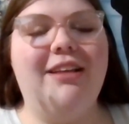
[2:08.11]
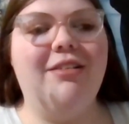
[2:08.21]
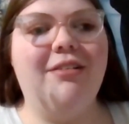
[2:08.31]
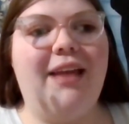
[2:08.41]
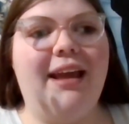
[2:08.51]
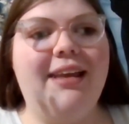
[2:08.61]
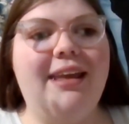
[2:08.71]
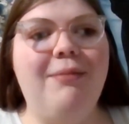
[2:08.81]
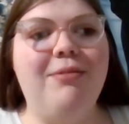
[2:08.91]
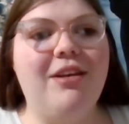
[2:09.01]
It's like
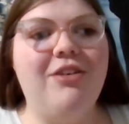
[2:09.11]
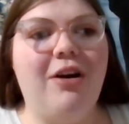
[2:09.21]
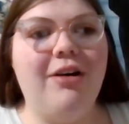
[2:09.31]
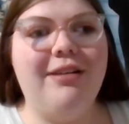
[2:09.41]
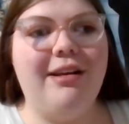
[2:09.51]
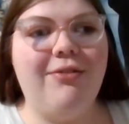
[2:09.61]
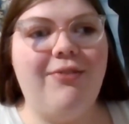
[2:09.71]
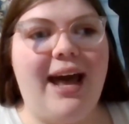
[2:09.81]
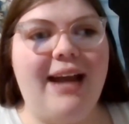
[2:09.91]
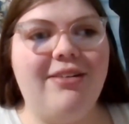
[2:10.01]
keeps the darkness
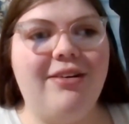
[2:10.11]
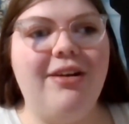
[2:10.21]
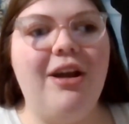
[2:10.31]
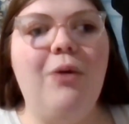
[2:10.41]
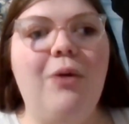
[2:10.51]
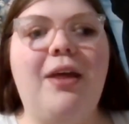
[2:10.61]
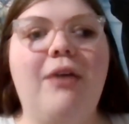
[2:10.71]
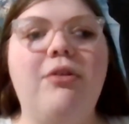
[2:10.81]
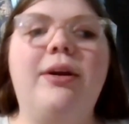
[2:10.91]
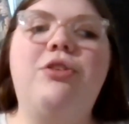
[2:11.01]
factor
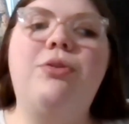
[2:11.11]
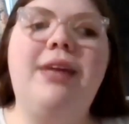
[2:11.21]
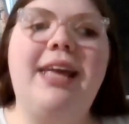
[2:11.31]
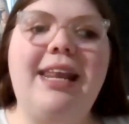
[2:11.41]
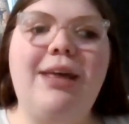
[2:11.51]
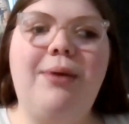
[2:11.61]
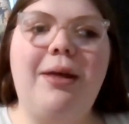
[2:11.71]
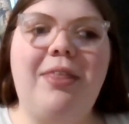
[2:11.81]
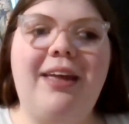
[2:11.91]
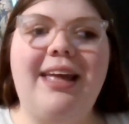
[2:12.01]
without going too kiddie
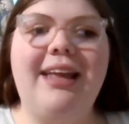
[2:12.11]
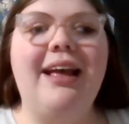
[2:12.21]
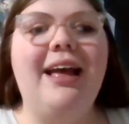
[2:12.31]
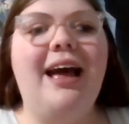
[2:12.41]
with it.